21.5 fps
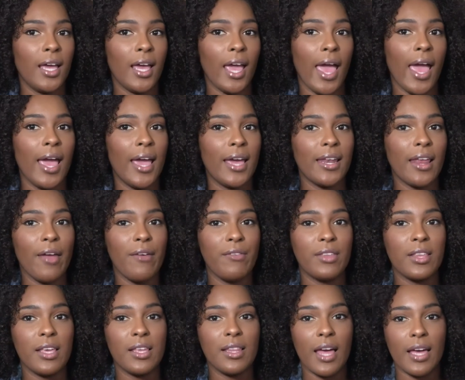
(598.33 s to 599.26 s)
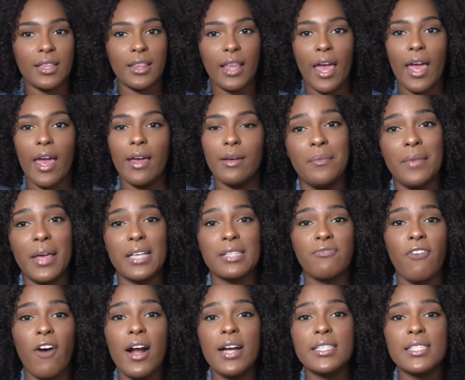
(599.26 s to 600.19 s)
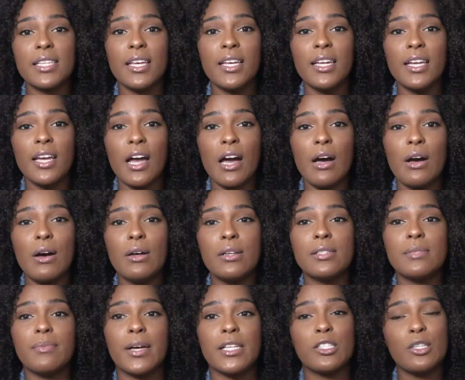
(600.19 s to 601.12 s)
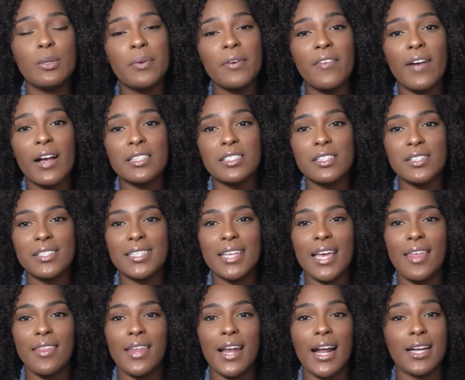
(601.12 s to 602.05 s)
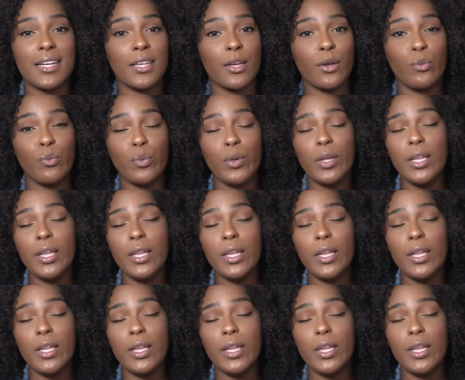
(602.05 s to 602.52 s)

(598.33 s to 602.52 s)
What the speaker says: and everything like that. As far as clinic goes, my supervisor said that I did